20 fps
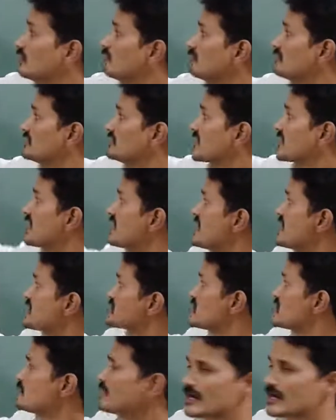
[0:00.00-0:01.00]
When the
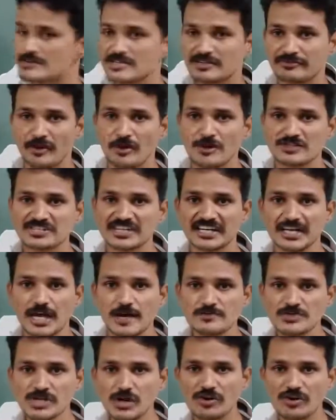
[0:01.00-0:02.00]
condition becomes false, it
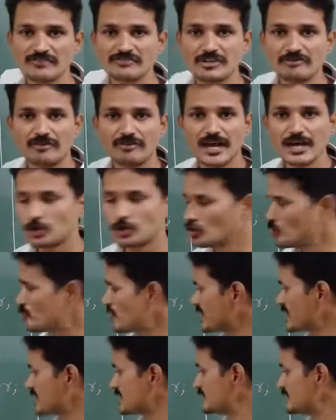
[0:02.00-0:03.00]
comes out of the while loop
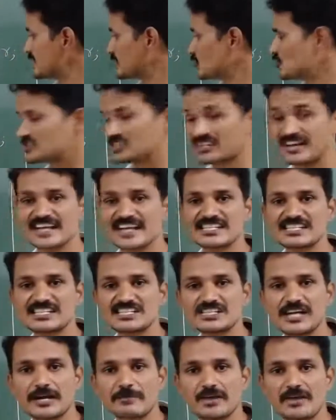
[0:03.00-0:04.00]
and executes the next
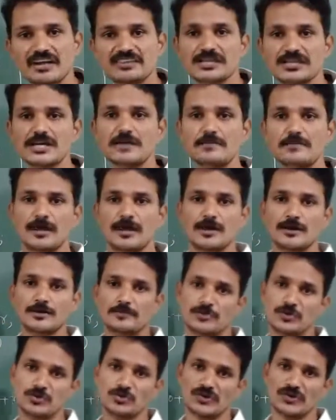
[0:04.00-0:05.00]
statement in the
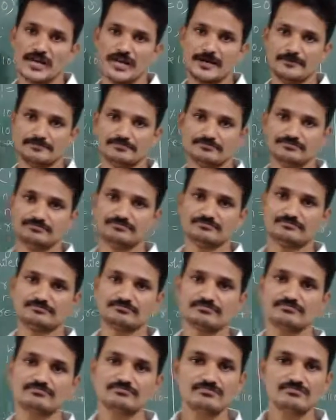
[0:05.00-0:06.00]
program.
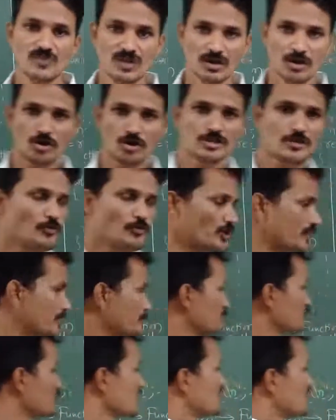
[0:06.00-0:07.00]
Got the point?
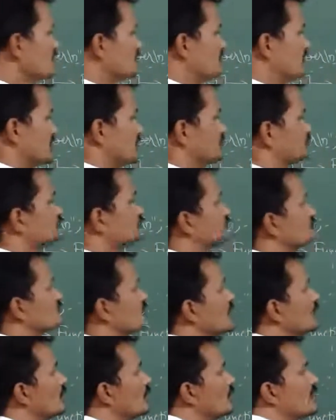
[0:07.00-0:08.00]
Fine.
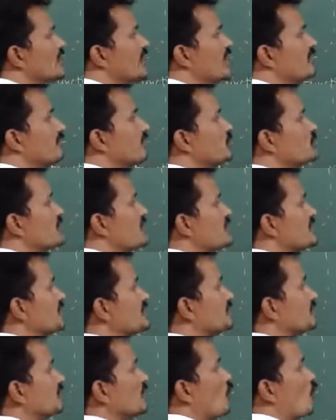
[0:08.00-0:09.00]
Have a look at
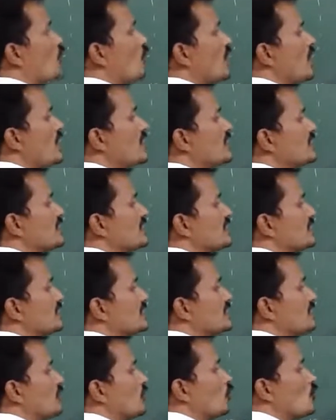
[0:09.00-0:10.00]
here.
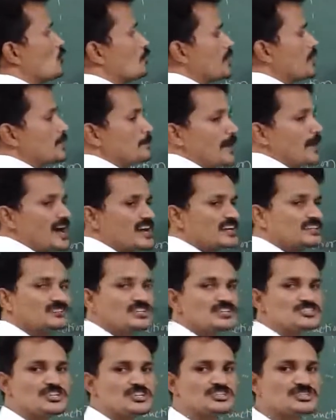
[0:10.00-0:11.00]
While open
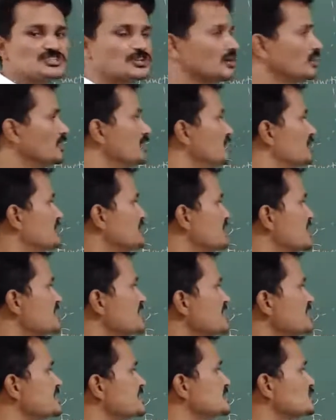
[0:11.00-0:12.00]
parenthesis
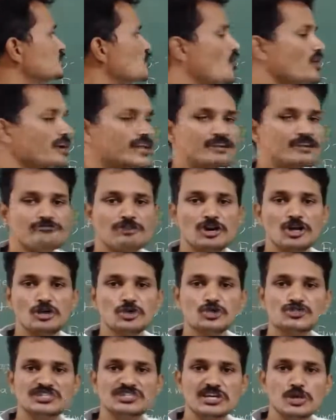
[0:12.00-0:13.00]
n is not equal
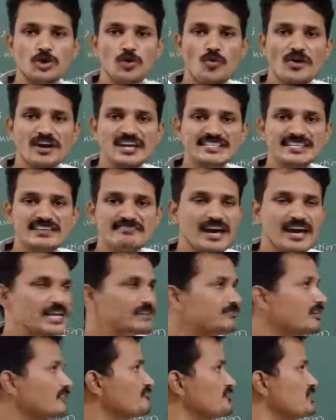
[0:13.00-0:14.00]
to 0. What is the
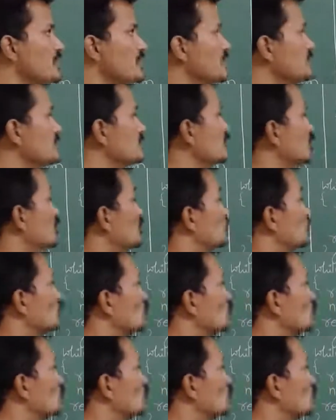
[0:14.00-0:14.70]
value of n?